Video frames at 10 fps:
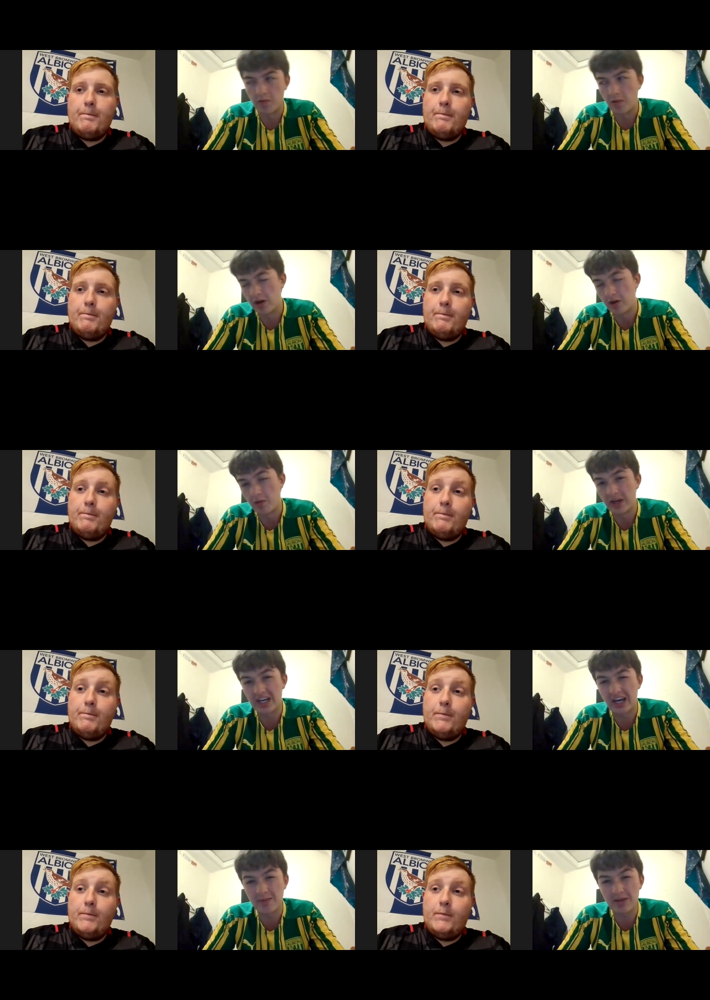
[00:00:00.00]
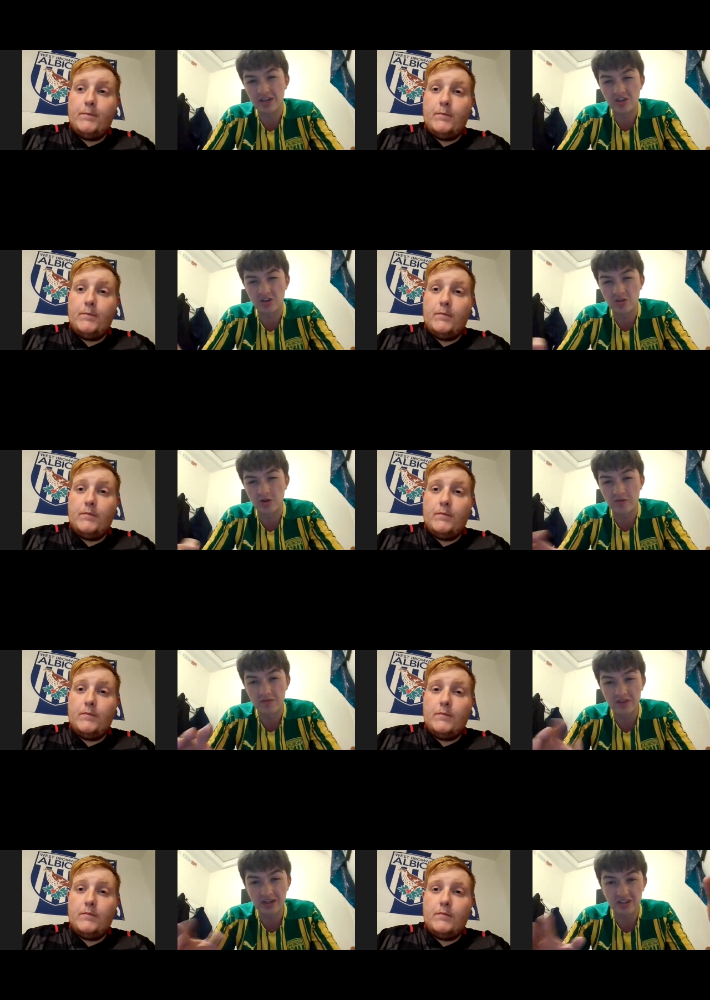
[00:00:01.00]
Speaker 1: a away game against a
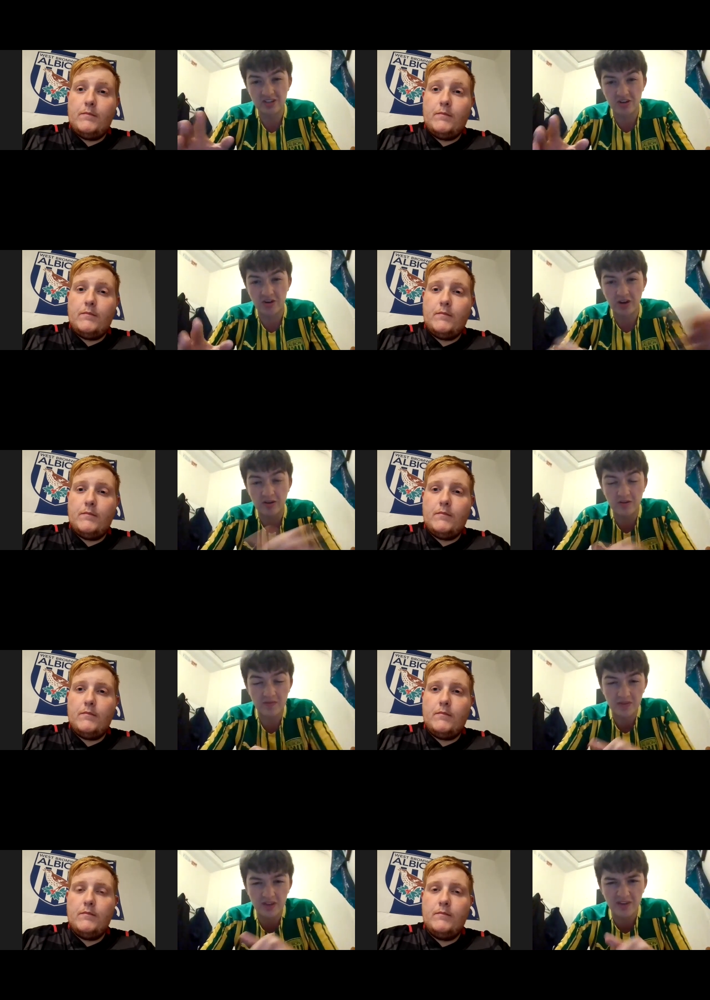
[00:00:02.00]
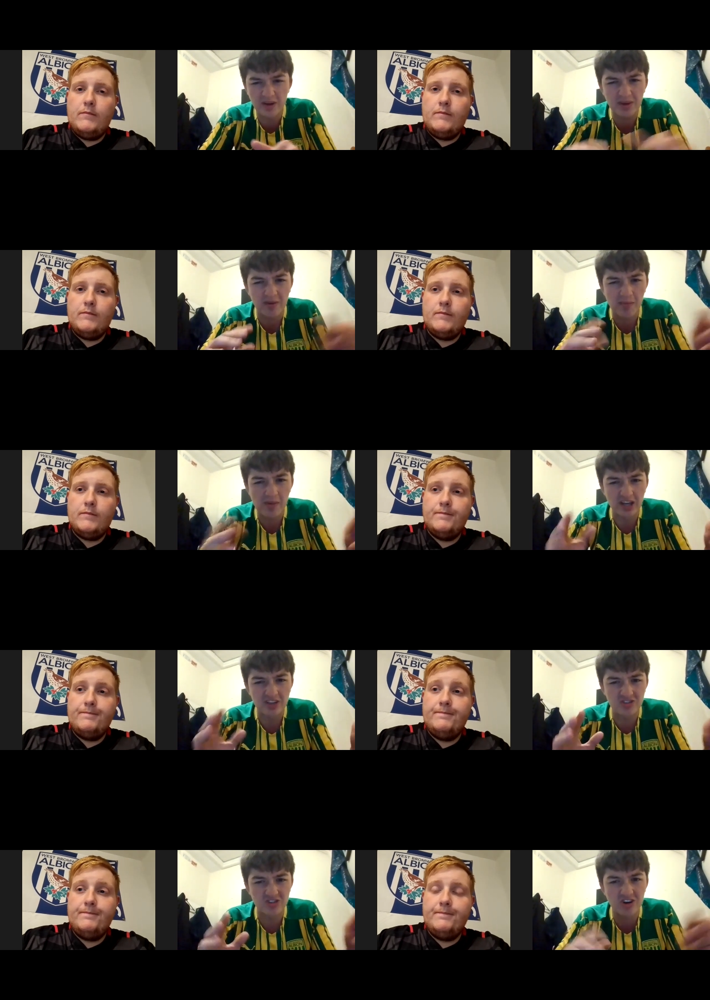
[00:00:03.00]
tough side, they've had a bit of a
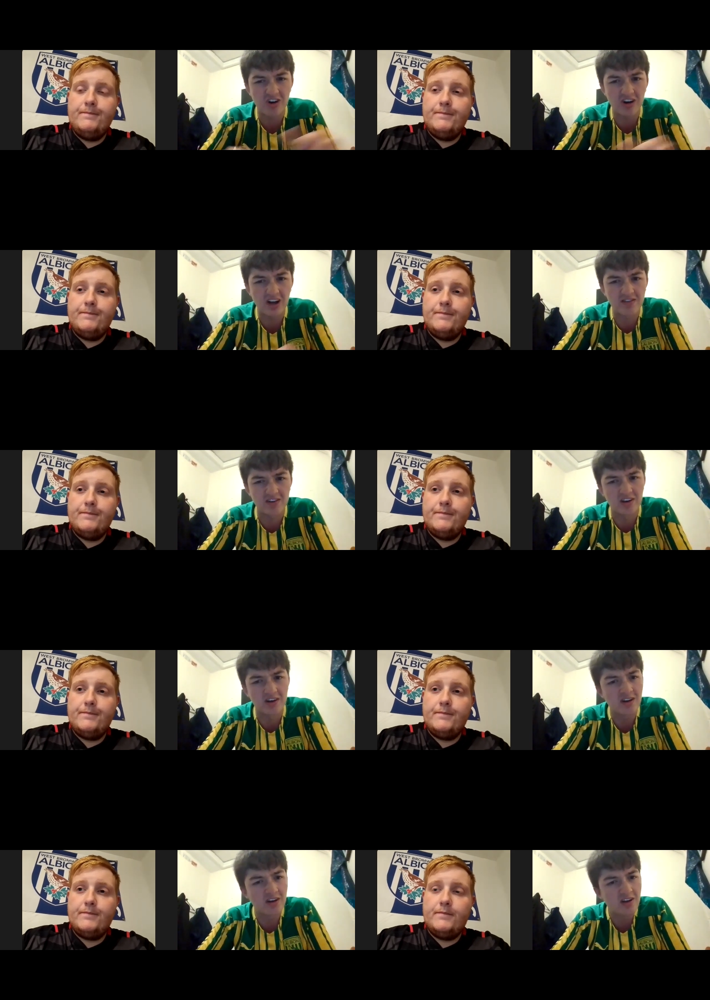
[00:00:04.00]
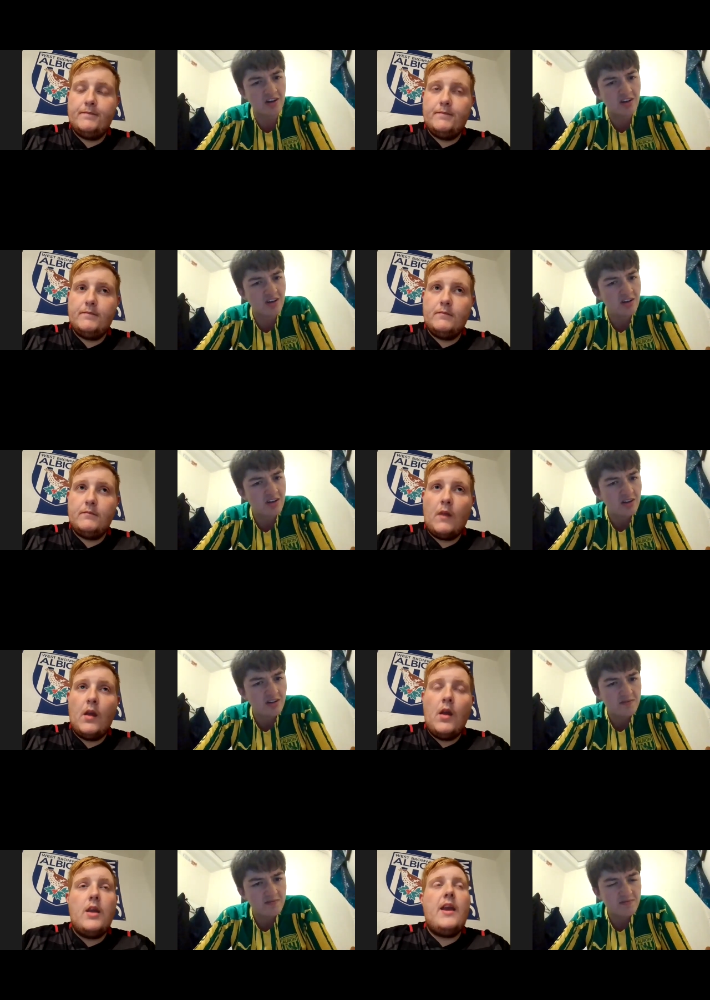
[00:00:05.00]
mixed mm. start, haven't they?
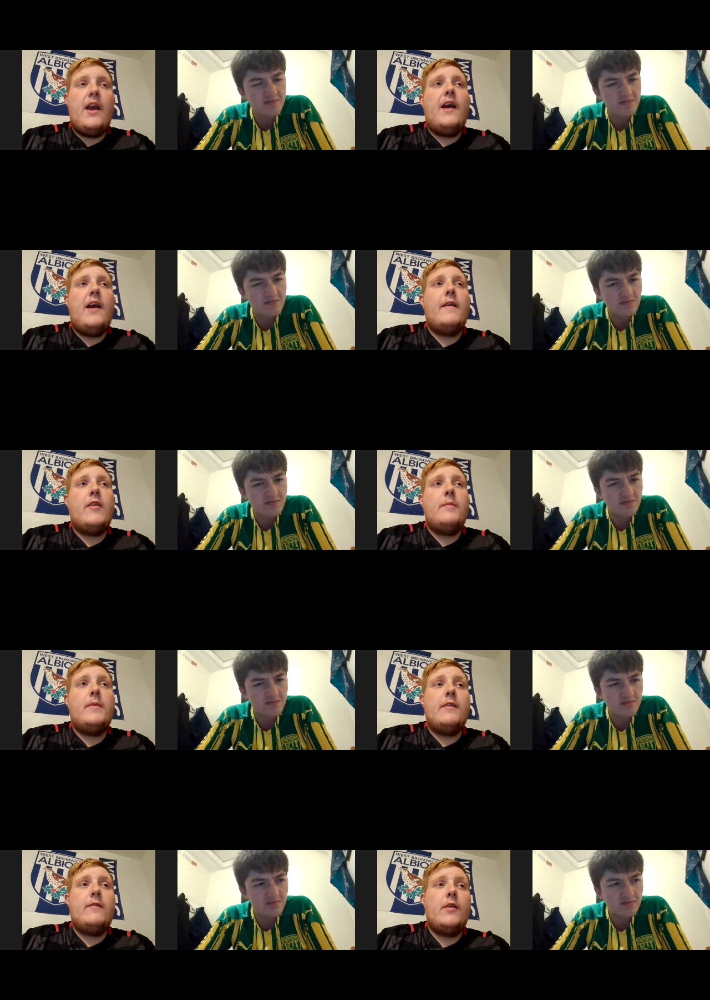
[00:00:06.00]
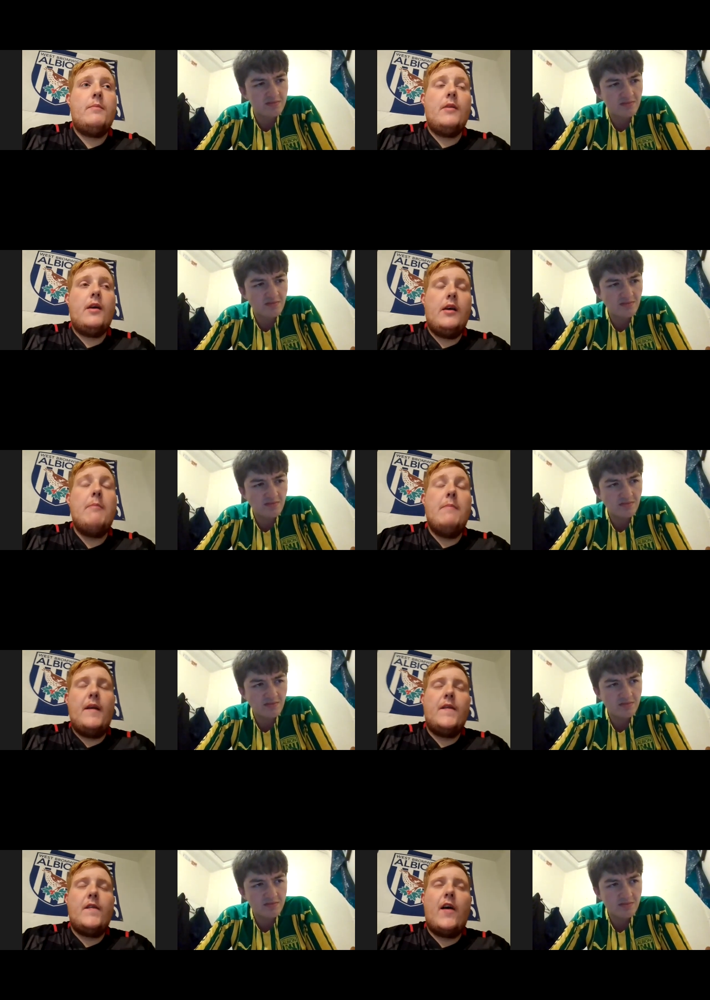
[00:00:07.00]
Speaker 2: Yeah, they've had a bit of a, a
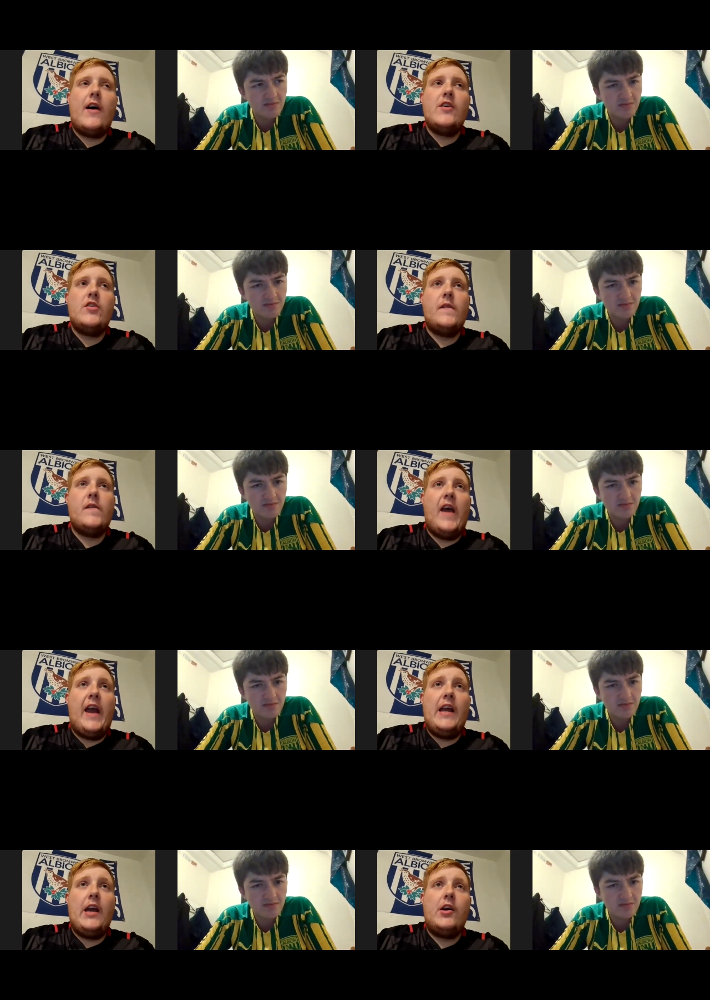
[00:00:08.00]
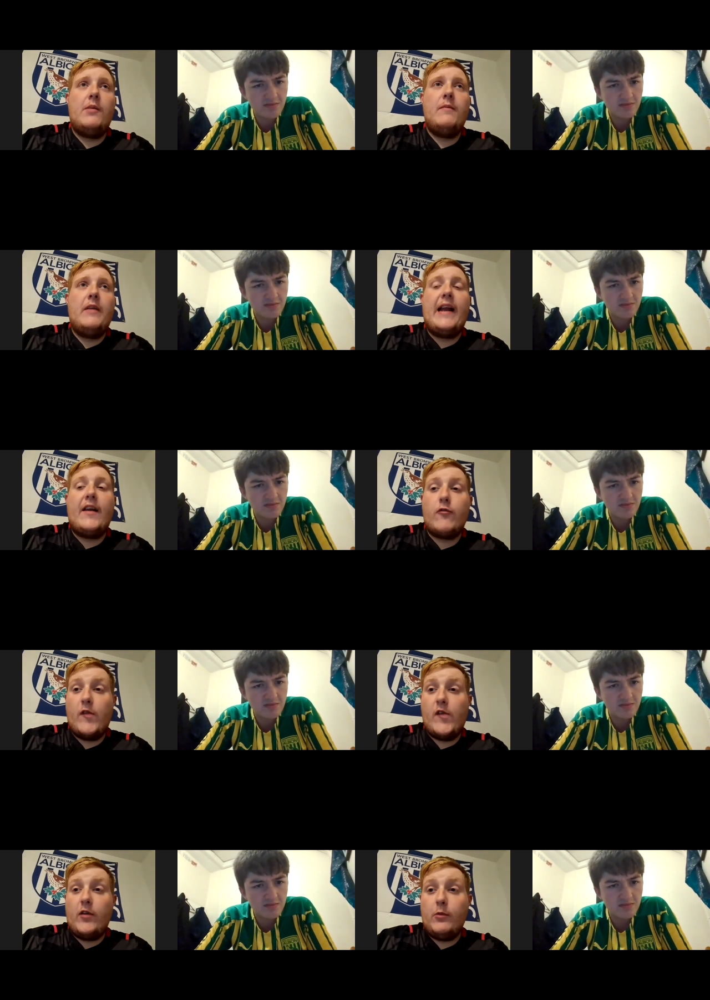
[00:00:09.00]
mixed start, as you say. Um, their
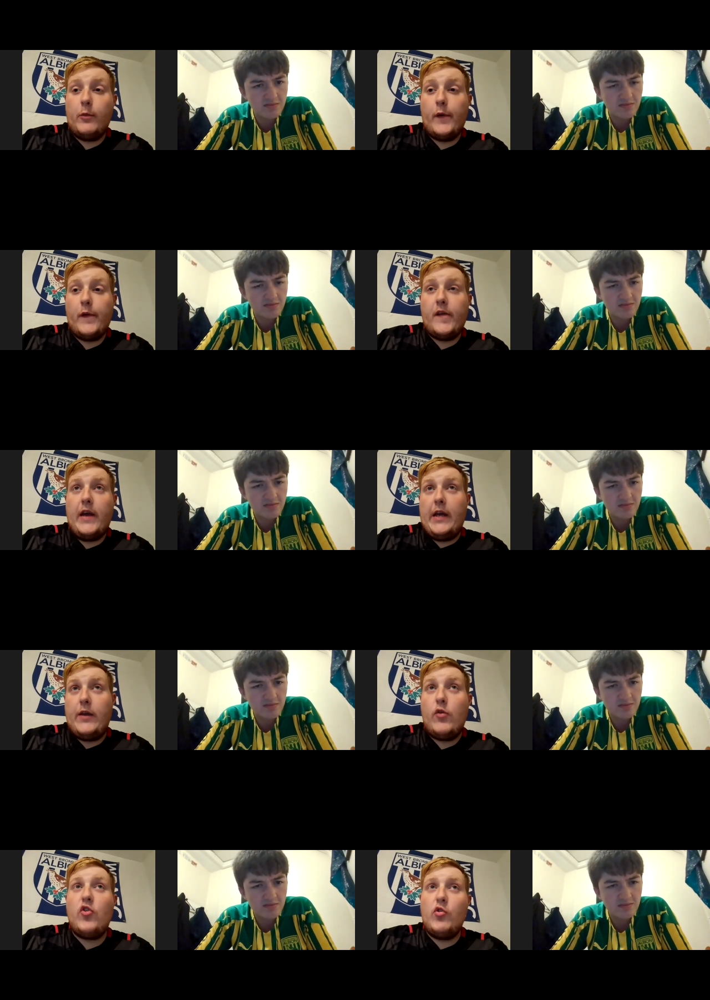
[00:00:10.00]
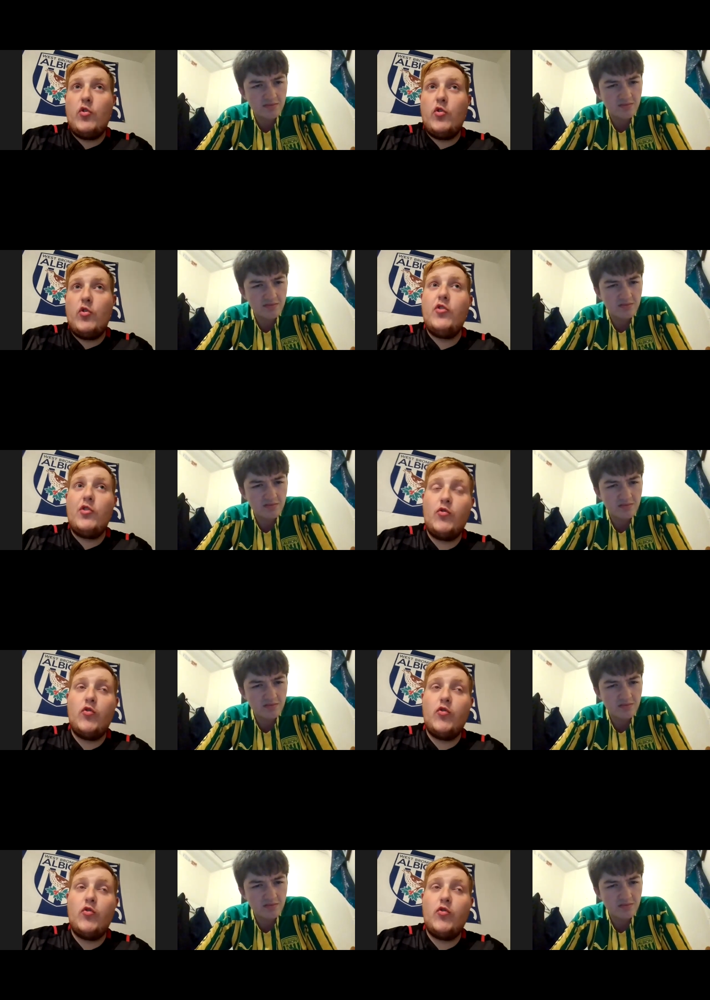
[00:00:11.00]
last result was a 2 2